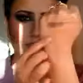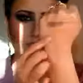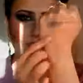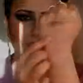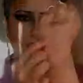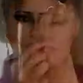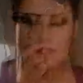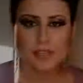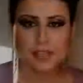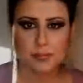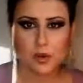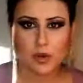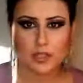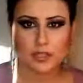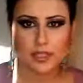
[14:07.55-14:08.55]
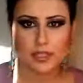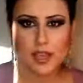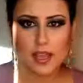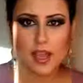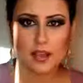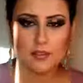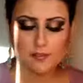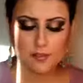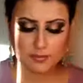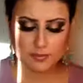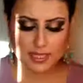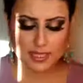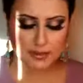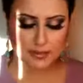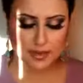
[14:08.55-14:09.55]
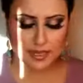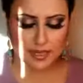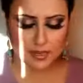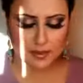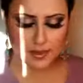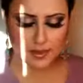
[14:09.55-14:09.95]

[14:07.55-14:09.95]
Last face product that I have from Sleek Makeup